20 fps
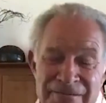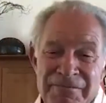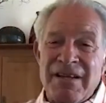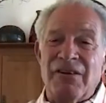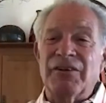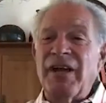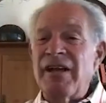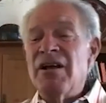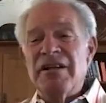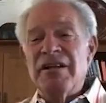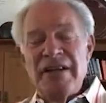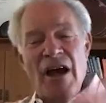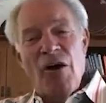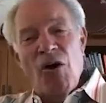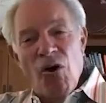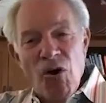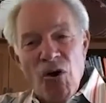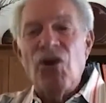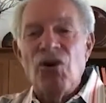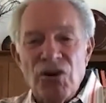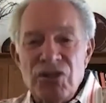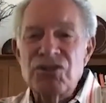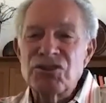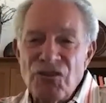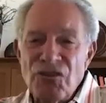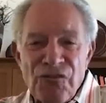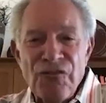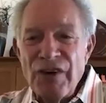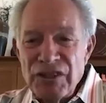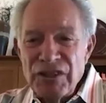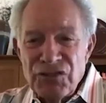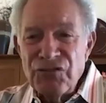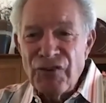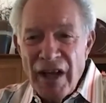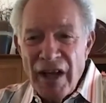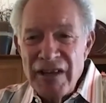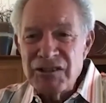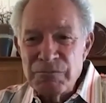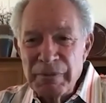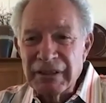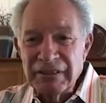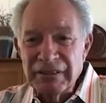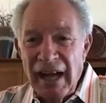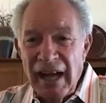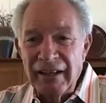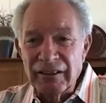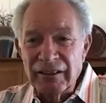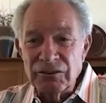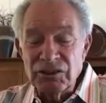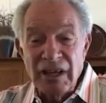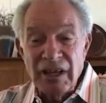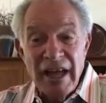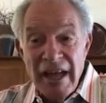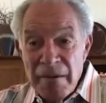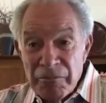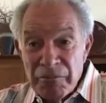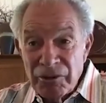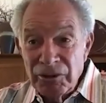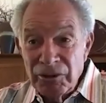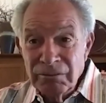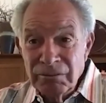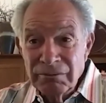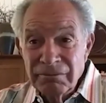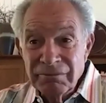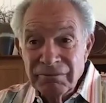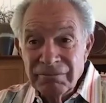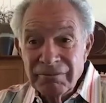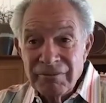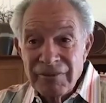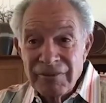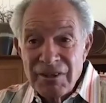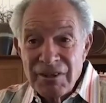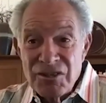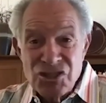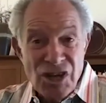who cooks the French fries at McDonald's? Emerald? Chef